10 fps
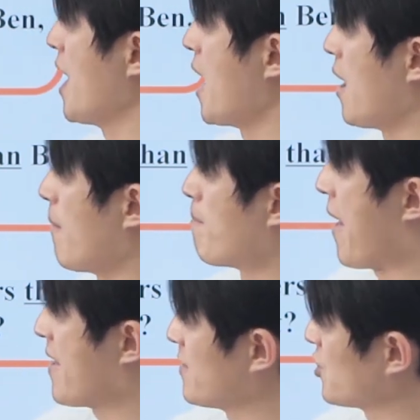
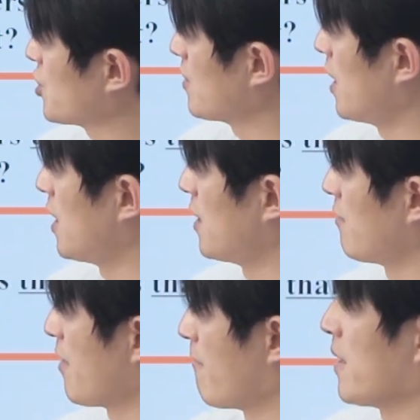
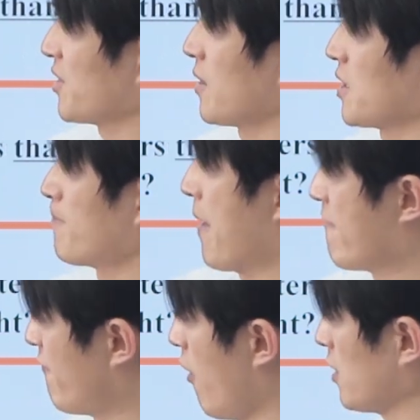the monsters Ben
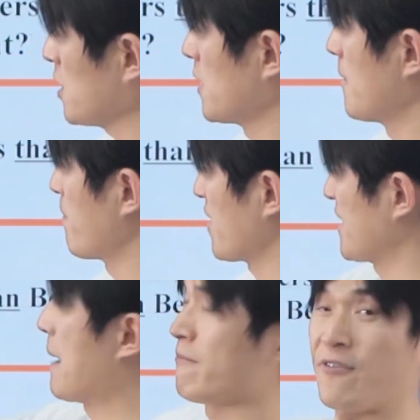fought, because
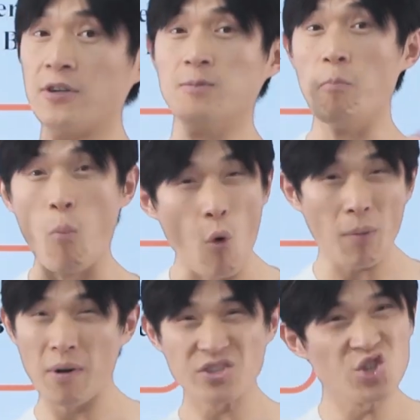Emma fought more
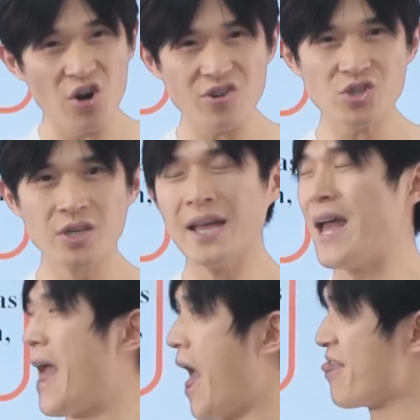monsters.
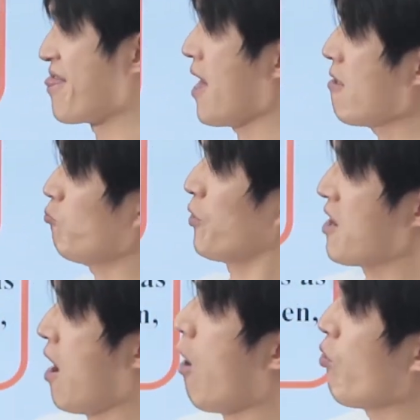And then we
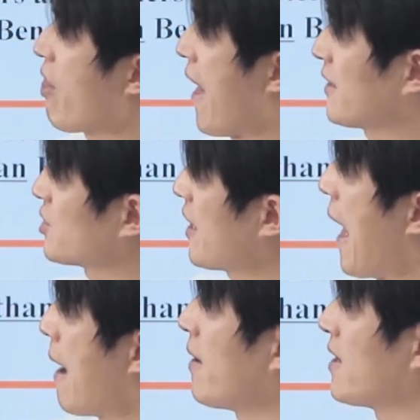know that
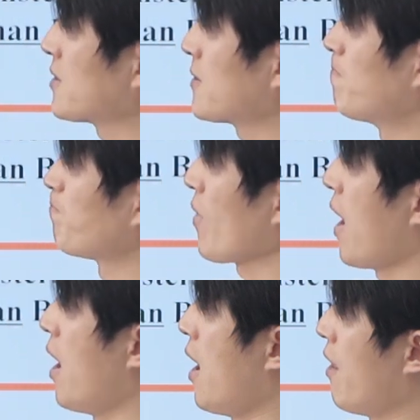
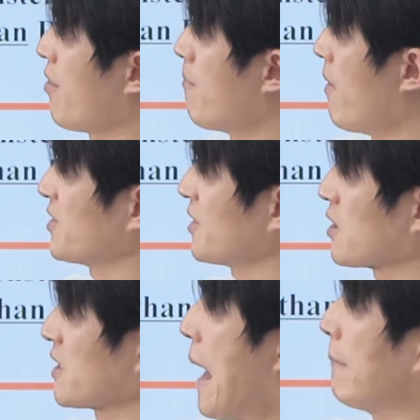the
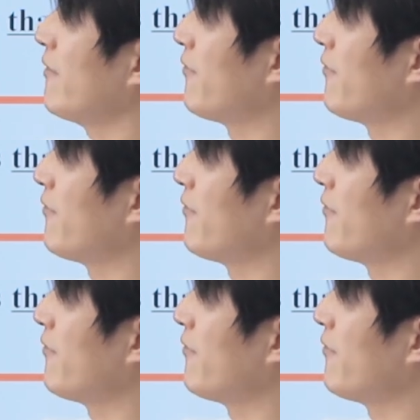monsters Emma